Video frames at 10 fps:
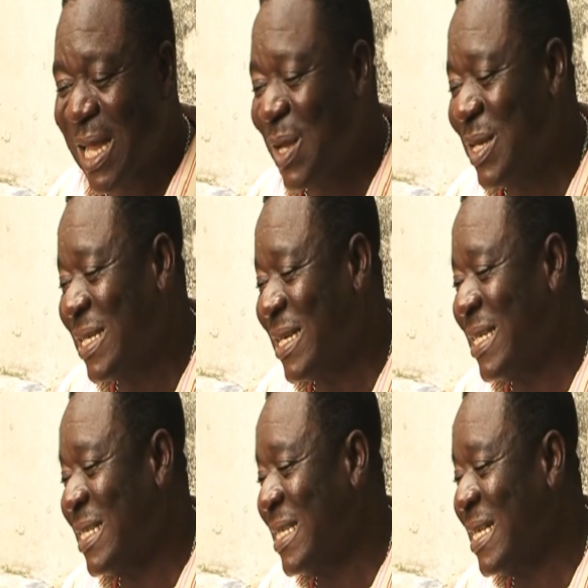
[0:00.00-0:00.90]
take all this
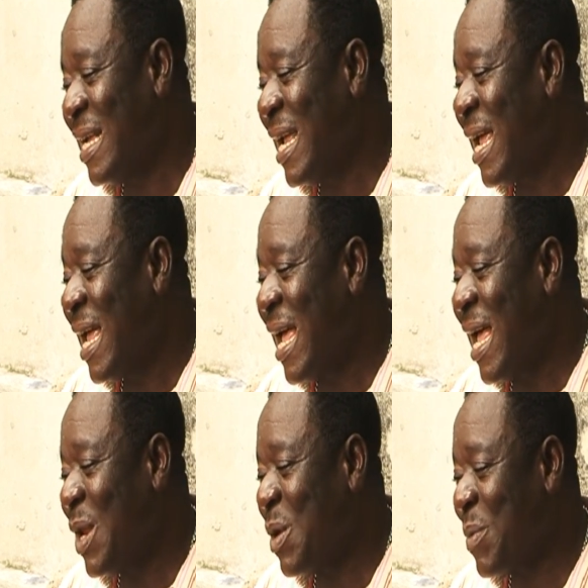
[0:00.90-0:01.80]
grease.
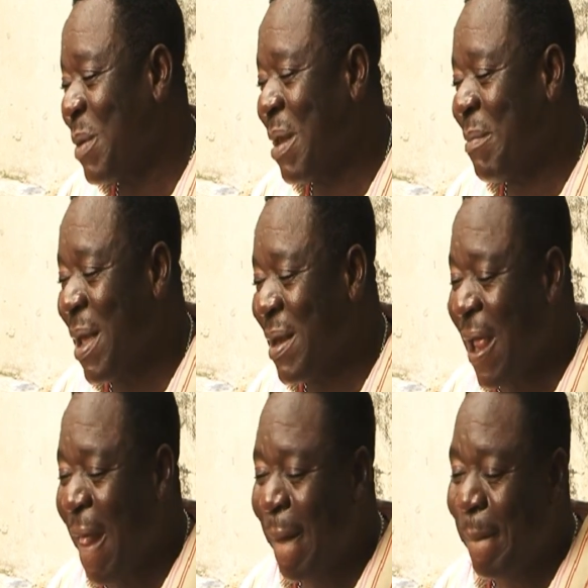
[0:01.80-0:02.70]
Yeah, no problem, my dear.